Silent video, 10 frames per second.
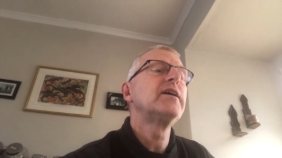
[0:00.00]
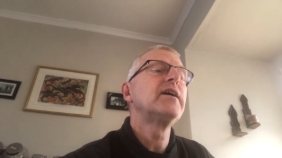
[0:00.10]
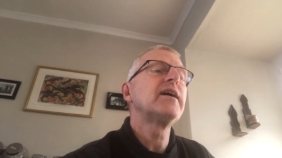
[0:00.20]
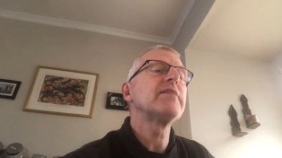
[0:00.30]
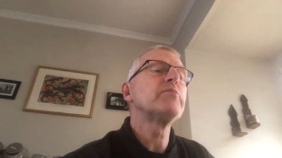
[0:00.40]

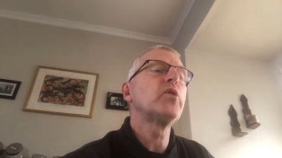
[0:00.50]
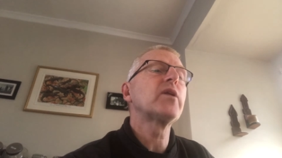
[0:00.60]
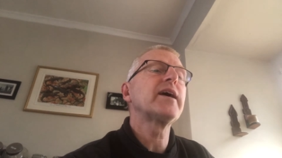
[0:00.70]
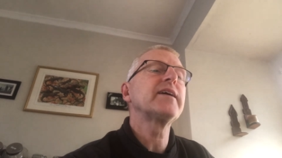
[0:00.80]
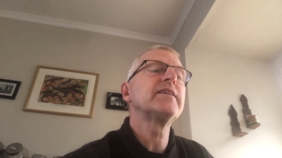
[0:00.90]
I'm more
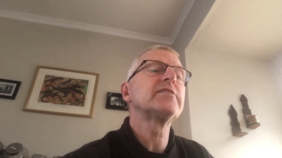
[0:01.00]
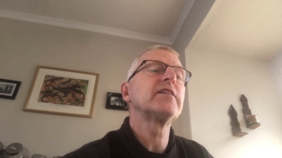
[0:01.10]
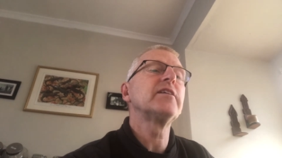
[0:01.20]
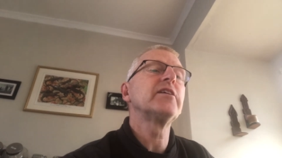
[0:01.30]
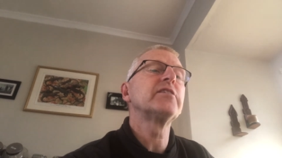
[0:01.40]
likely to
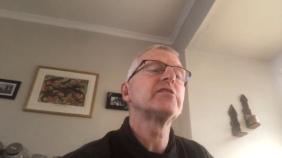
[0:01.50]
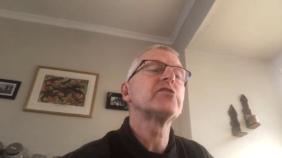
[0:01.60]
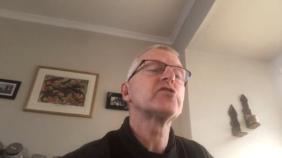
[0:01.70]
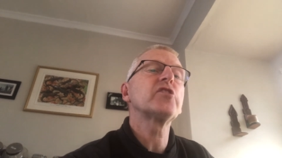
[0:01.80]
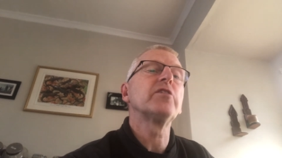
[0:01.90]
learn to
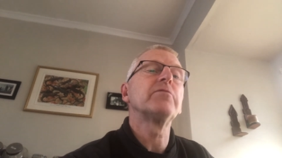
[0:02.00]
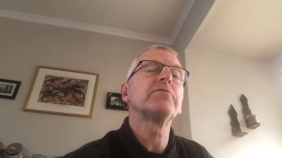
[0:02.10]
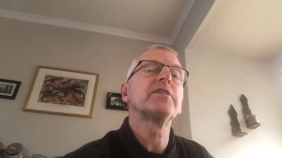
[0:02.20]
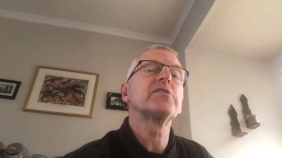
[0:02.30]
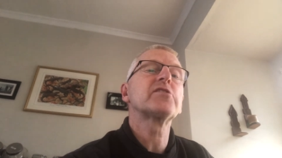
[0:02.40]
surf
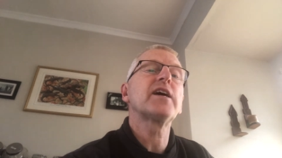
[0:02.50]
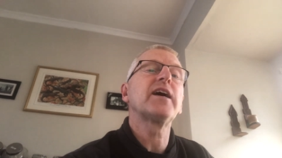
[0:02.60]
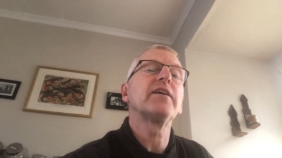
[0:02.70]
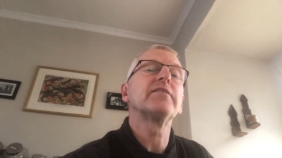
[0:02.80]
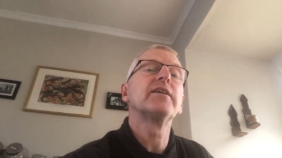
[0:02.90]
than
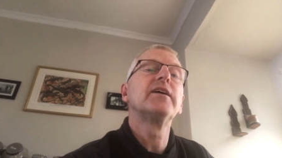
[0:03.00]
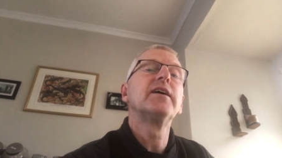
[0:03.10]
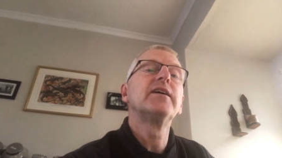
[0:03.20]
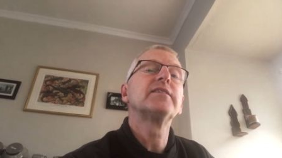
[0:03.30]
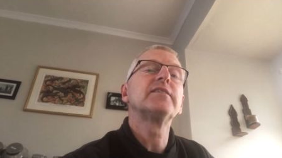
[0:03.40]
scythe,
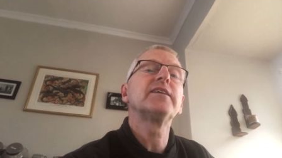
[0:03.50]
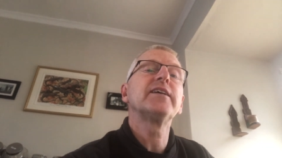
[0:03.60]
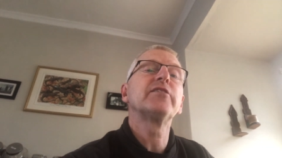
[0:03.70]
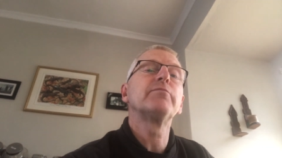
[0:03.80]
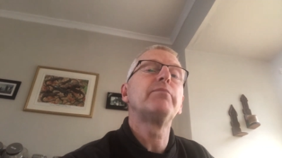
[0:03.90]
to
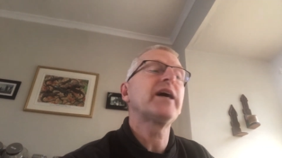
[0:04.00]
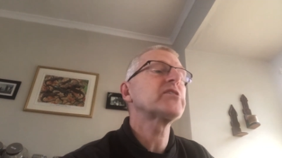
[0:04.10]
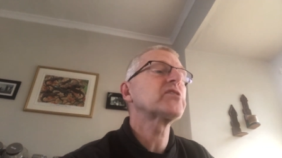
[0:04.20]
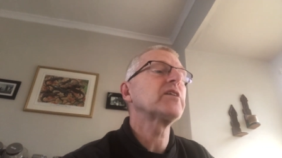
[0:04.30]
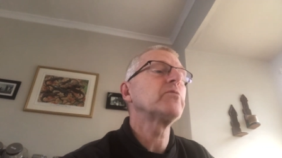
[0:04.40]
take up
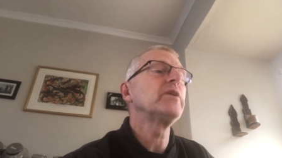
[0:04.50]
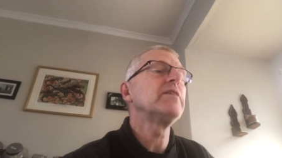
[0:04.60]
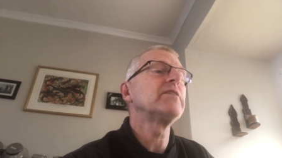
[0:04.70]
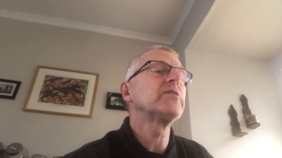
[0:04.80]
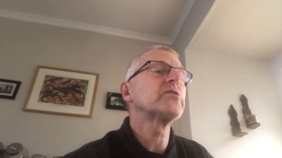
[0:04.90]
basket
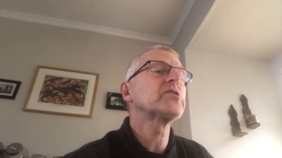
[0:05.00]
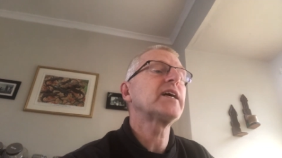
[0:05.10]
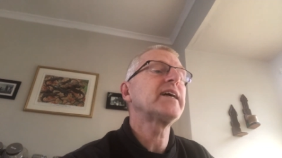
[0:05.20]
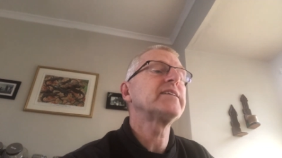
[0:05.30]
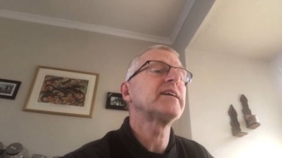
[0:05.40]
weaving or
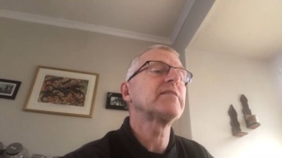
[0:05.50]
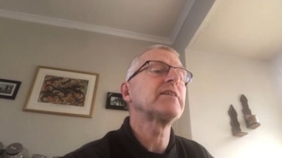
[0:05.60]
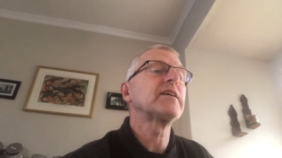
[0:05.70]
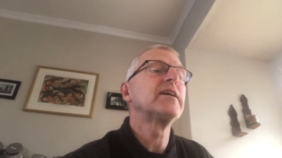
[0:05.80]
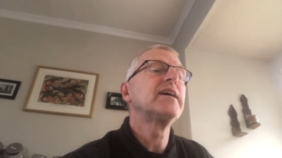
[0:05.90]

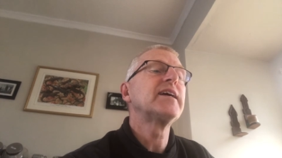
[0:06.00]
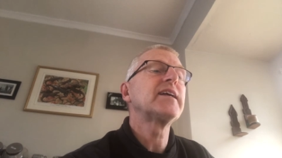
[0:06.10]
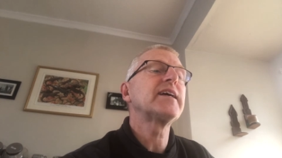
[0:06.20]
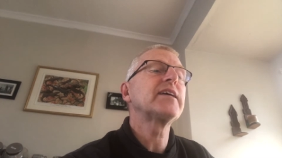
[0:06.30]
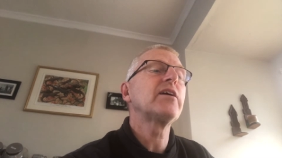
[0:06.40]
skydiving,
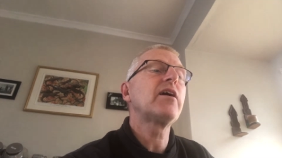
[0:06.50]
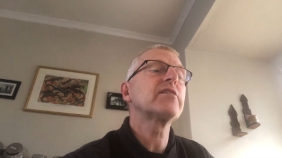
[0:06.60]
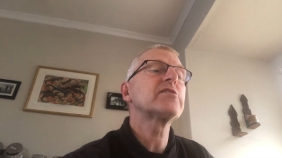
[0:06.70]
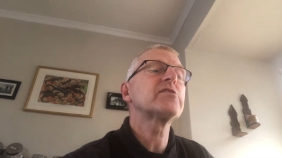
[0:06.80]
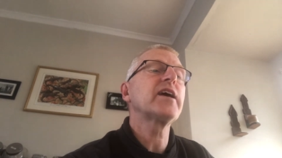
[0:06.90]
and I
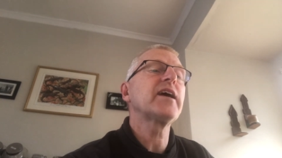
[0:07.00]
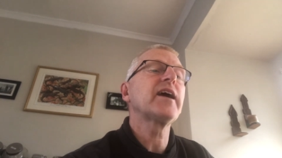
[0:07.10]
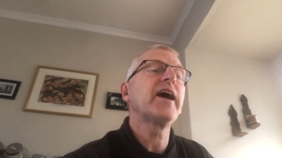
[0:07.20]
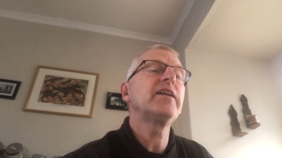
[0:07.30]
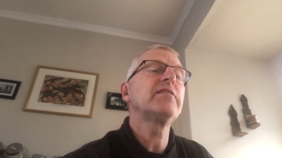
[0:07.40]
can't say
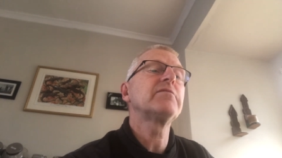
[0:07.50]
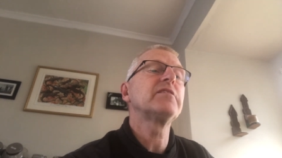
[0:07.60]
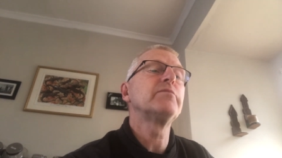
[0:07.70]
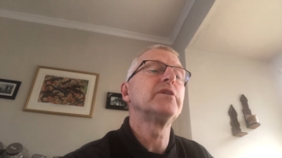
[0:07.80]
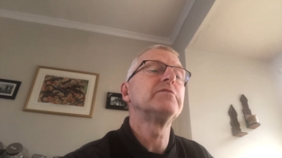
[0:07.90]
any of the
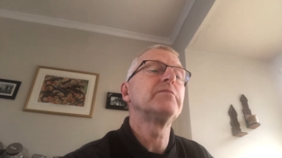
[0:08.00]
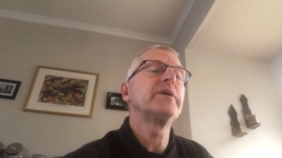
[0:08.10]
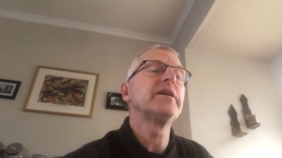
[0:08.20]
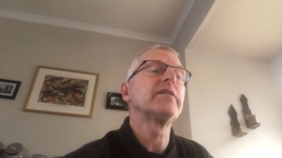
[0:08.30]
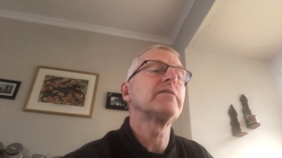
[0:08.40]
above
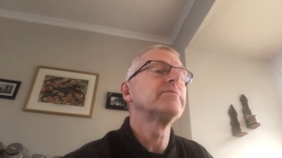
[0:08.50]
appeal.